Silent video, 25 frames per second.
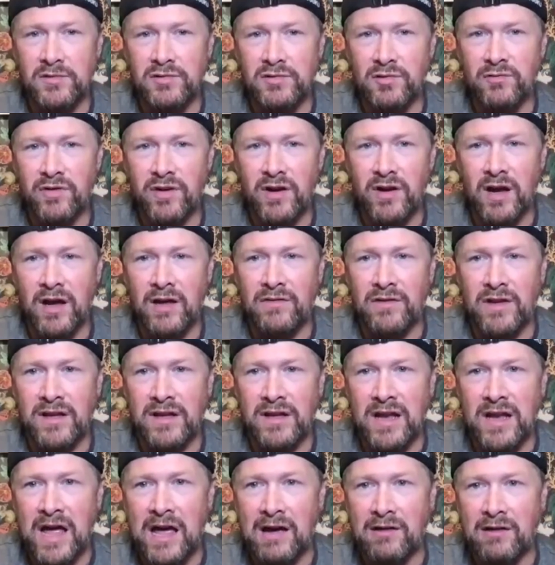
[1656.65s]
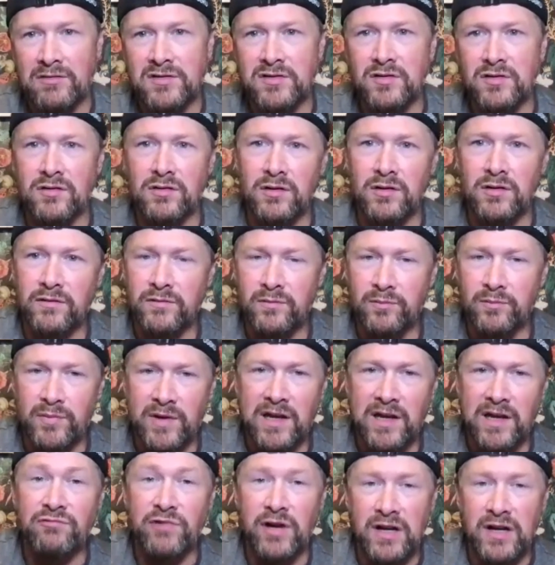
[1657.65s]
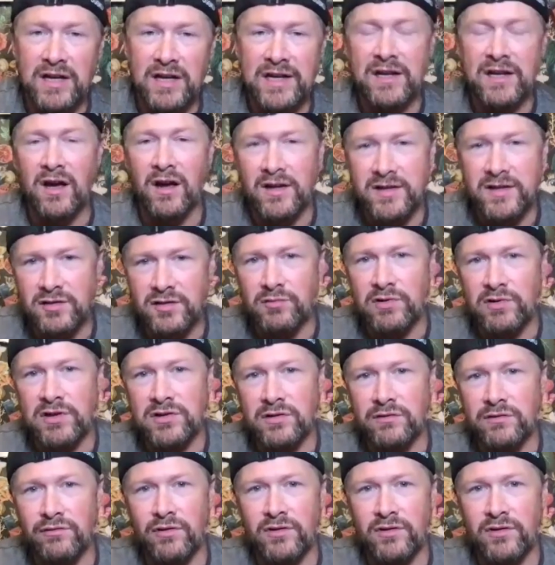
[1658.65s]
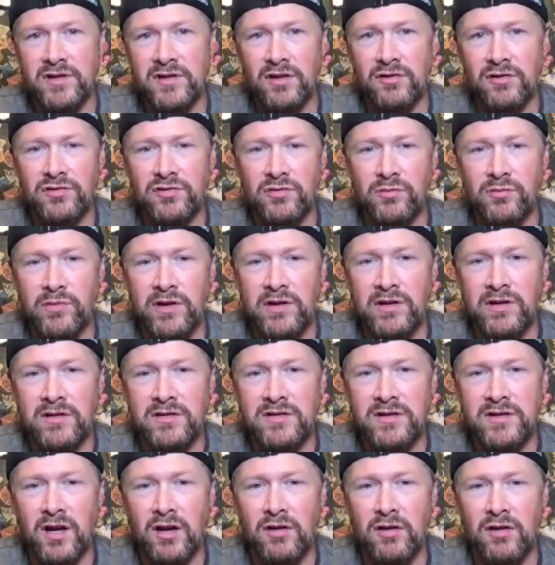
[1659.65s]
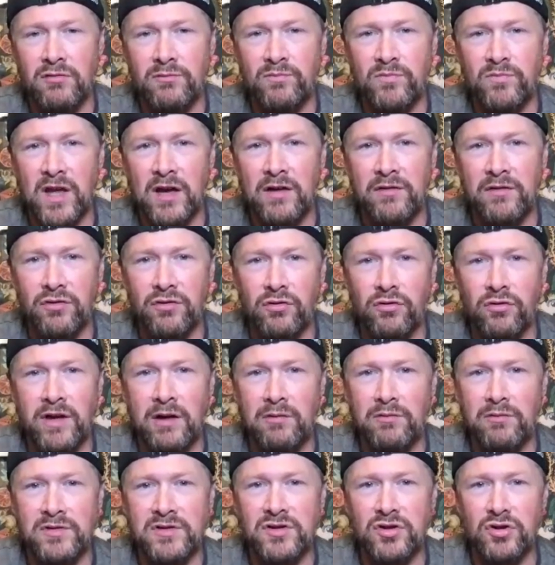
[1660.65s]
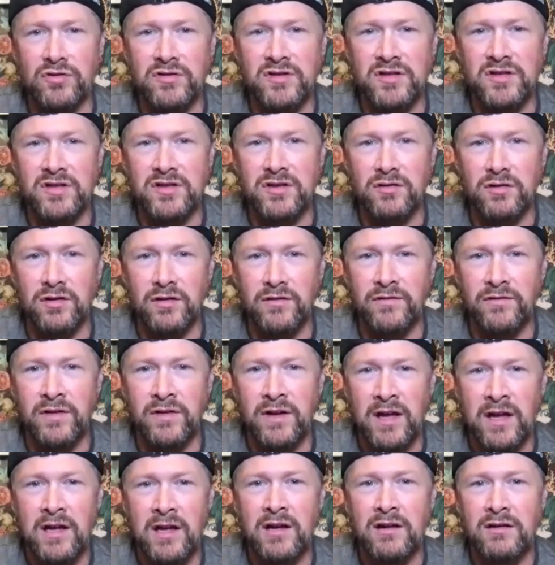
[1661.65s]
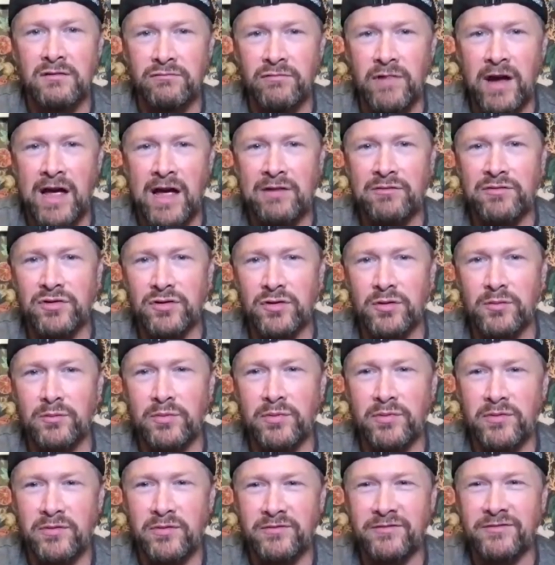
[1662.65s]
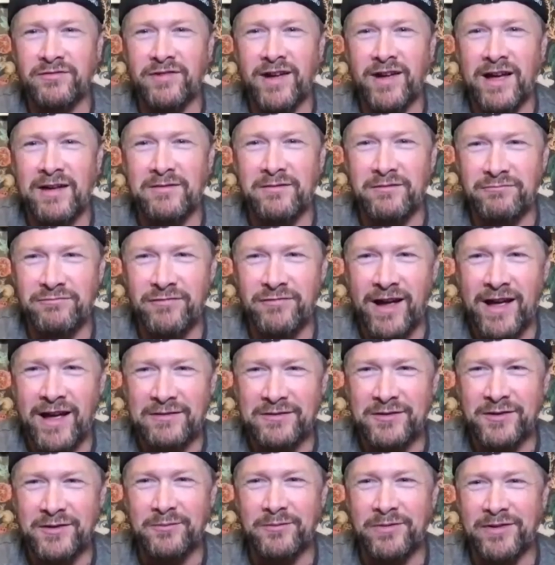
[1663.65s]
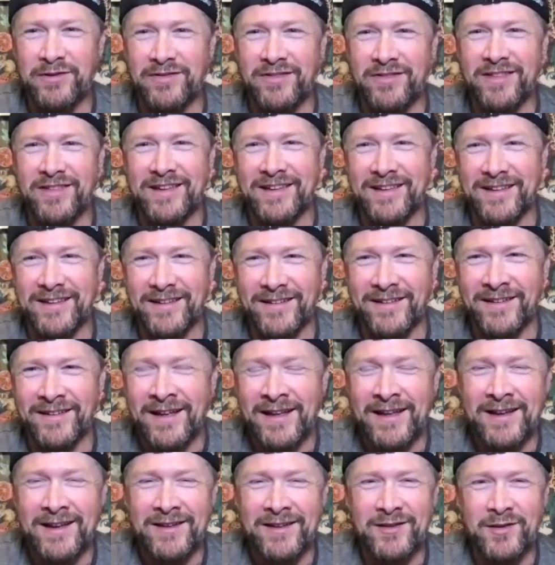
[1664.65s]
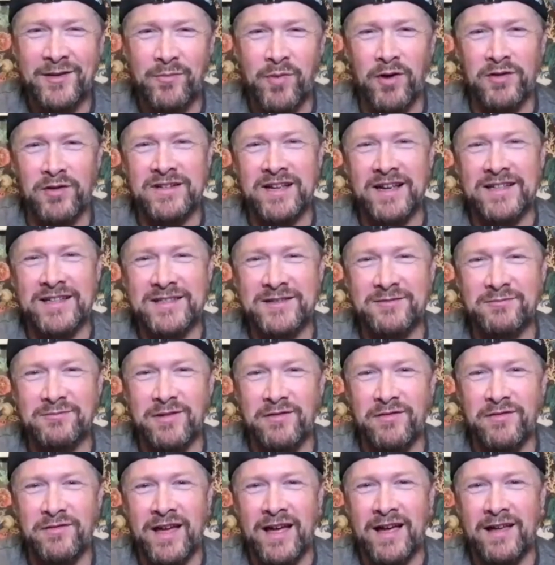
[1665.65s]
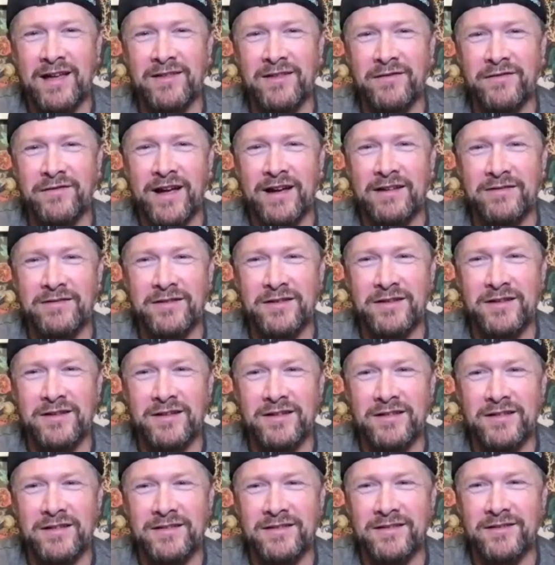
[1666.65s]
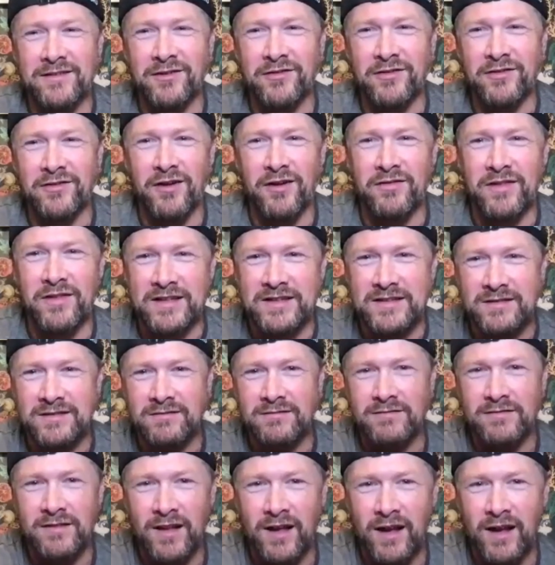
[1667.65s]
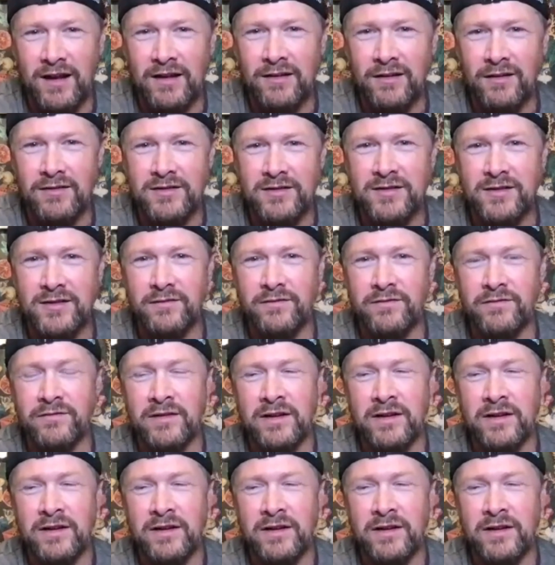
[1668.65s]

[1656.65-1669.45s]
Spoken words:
with it, and they're now sort of being really nice to each other on social media. So I thought that was good to sort of round up the podcast with that. The fact that although there's like lots of